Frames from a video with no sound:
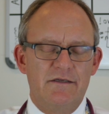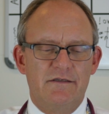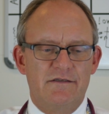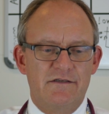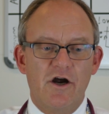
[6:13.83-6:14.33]

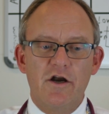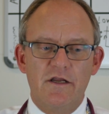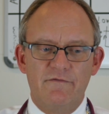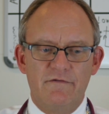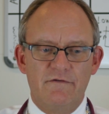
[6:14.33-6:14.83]

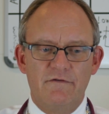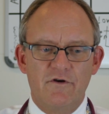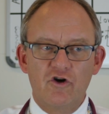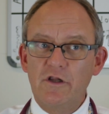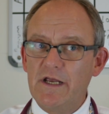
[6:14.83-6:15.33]
started
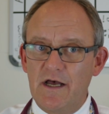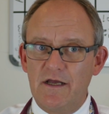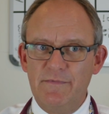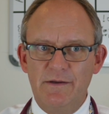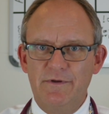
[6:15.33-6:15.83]
early
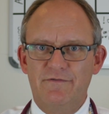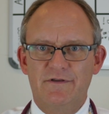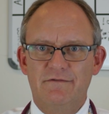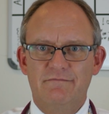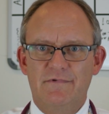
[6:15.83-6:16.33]
on, maybe
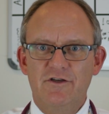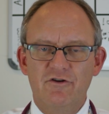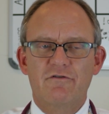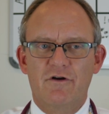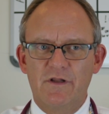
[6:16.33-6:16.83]
even in
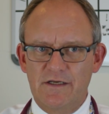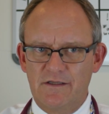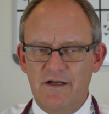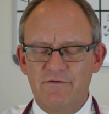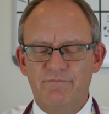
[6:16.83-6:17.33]
utero, like a
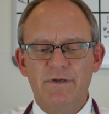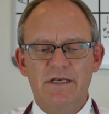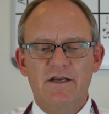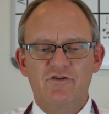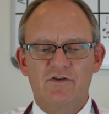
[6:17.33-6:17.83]
lot of
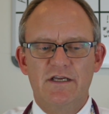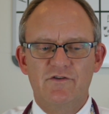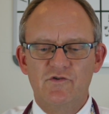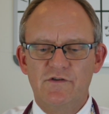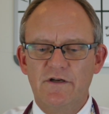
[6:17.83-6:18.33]
pediatric
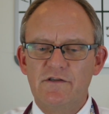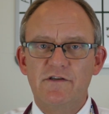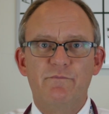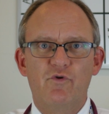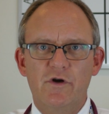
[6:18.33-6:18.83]
cancers, and at
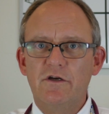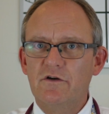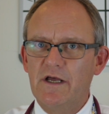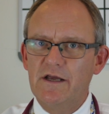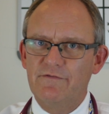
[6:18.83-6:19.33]
some point in
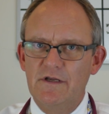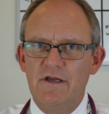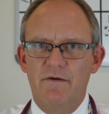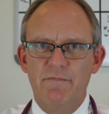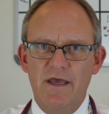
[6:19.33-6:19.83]
your
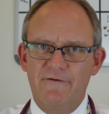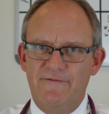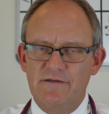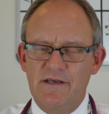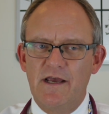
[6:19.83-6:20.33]
life
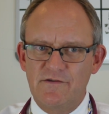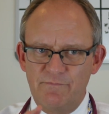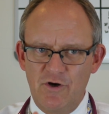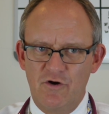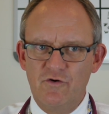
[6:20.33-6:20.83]
manifests, as
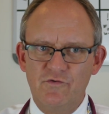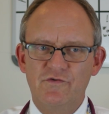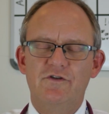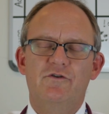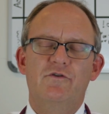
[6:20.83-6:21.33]

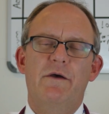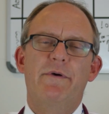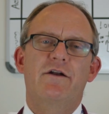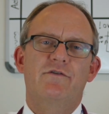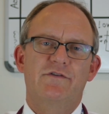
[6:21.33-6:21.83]
opposed to
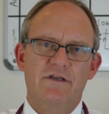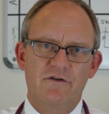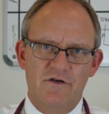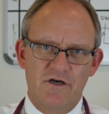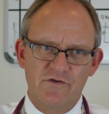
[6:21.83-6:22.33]

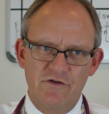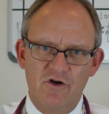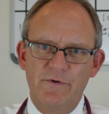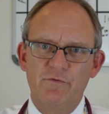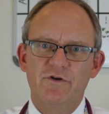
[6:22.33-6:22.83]
hepatocellular
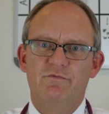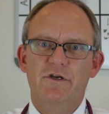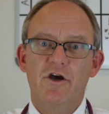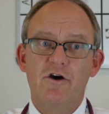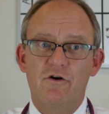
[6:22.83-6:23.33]
carcinoma, which we
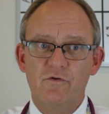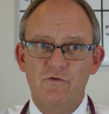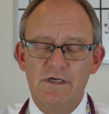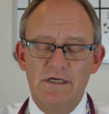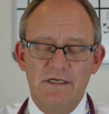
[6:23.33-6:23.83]

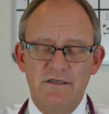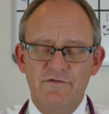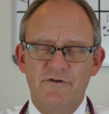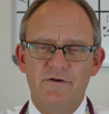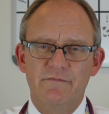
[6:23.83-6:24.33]
know
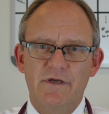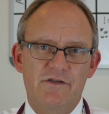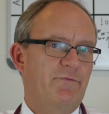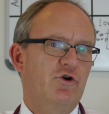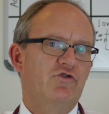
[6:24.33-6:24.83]
is from
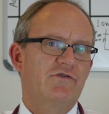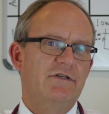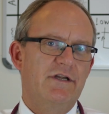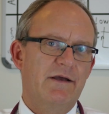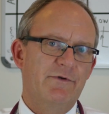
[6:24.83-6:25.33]
exposures
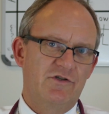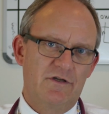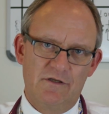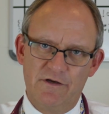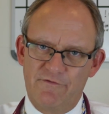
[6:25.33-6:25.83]
and damage
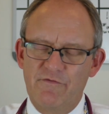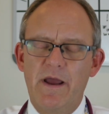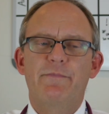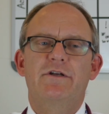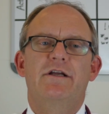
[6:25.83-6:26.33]
to the liver,
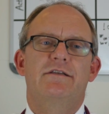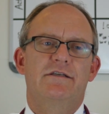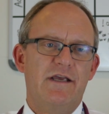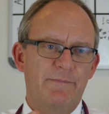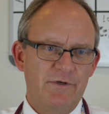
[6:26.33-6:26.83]
hepatitis
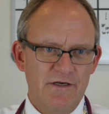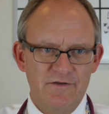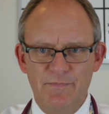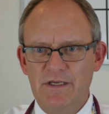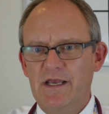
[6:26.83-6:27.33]
C,
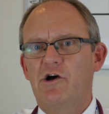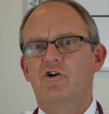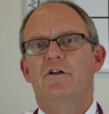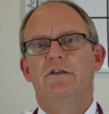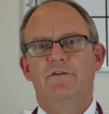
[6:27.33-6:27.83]
hepatitis B,
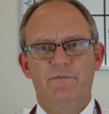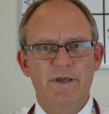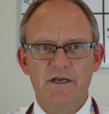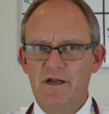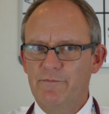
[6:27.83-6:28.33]
alcoholism,
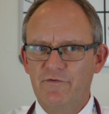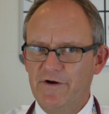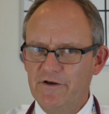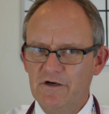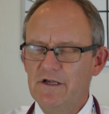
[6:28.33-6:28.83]
any number of
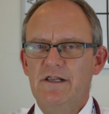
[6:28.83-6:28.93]
other